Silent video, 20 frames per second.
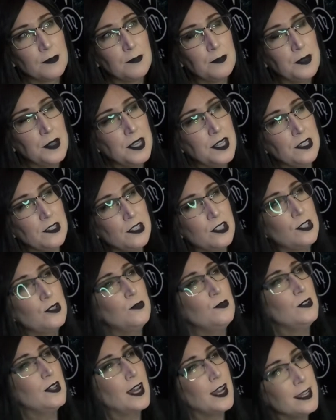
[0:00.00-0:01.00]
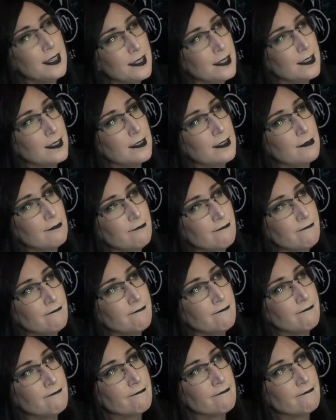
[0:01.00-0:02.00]
being too nice
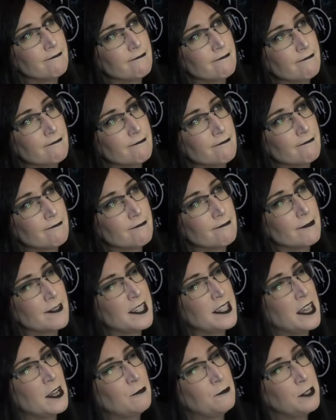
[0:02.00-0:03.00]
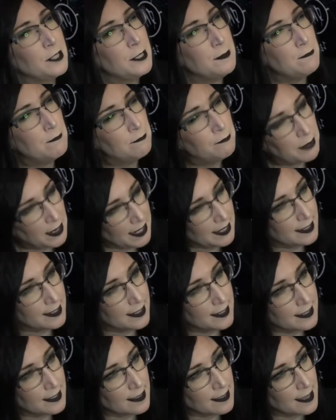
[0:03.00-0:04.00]
and not really biting
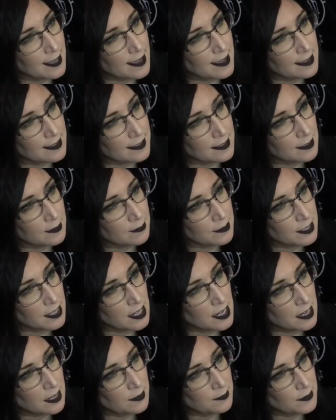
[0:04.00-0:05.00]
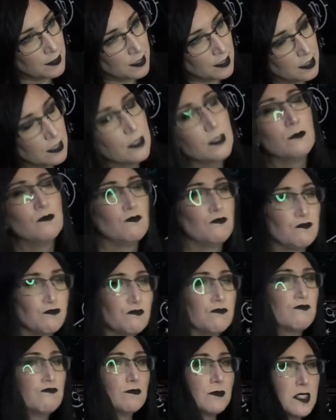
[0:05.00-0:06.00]
us in the ass sometimes.
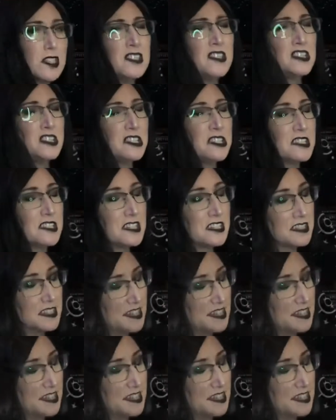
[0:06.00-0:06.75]
Shit like